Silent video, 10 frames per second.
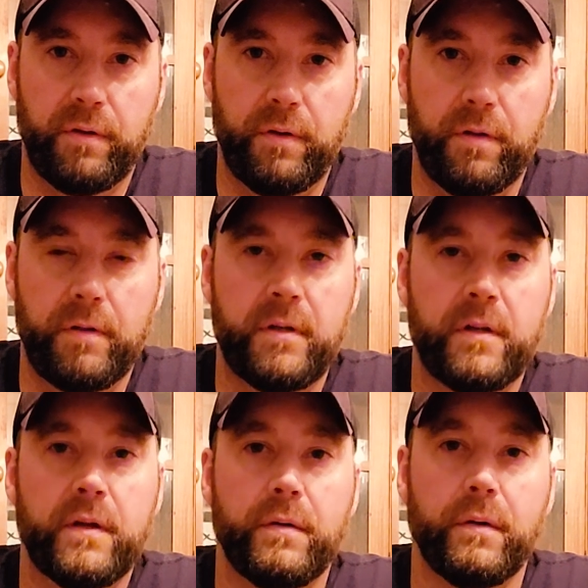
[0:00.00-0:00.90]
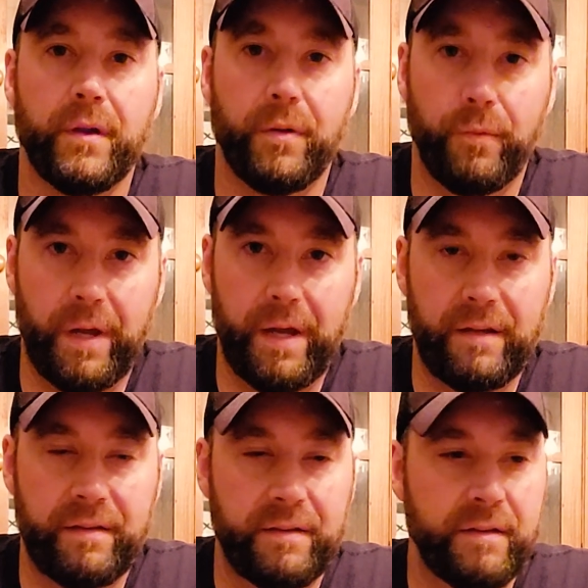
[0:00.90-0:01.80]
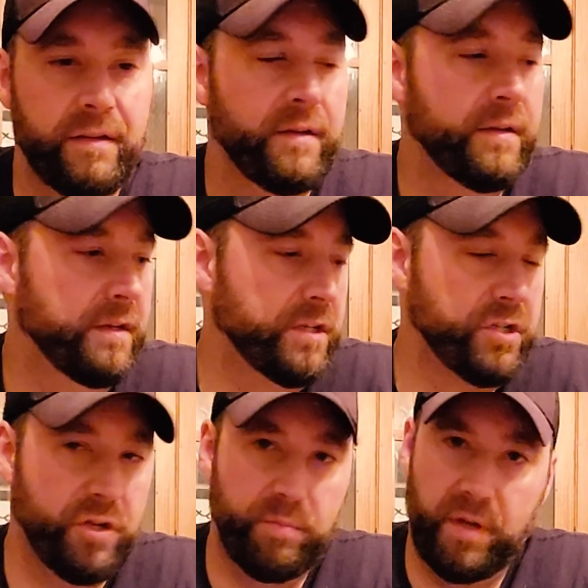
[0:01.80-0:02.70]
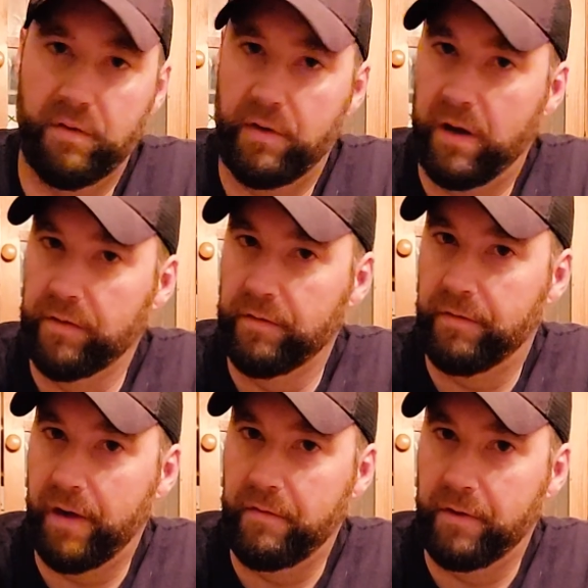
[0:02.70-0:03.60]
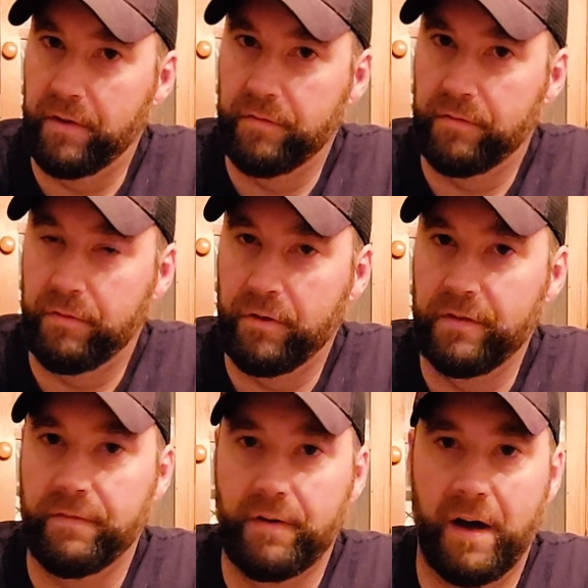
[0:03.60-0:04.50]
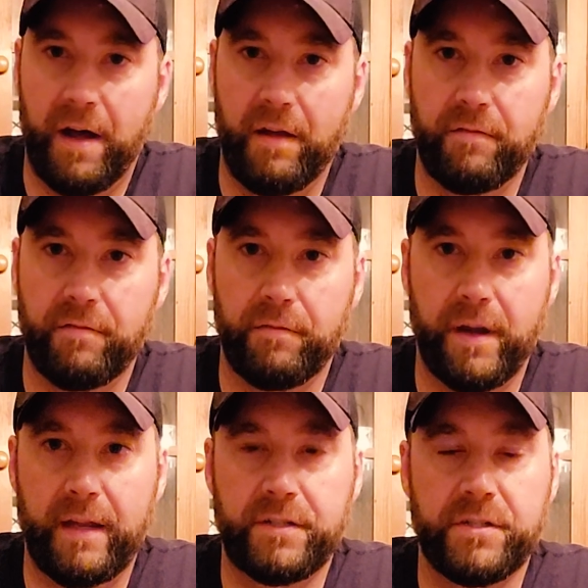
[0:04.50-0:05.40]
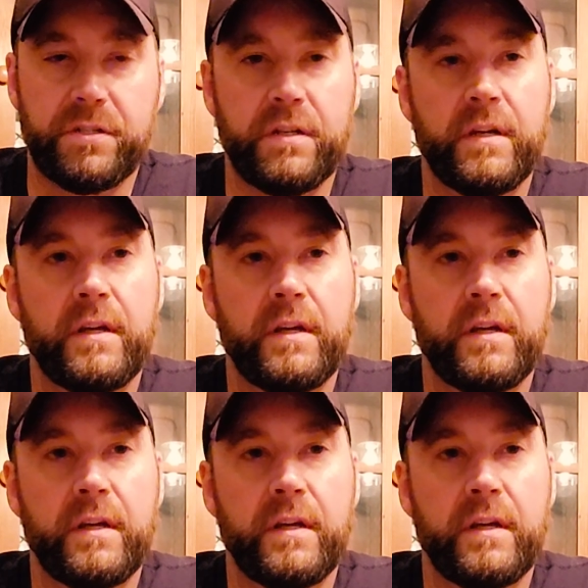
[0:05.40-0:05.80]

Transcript: hole. We're going to weigh it. Should be around the 545 range.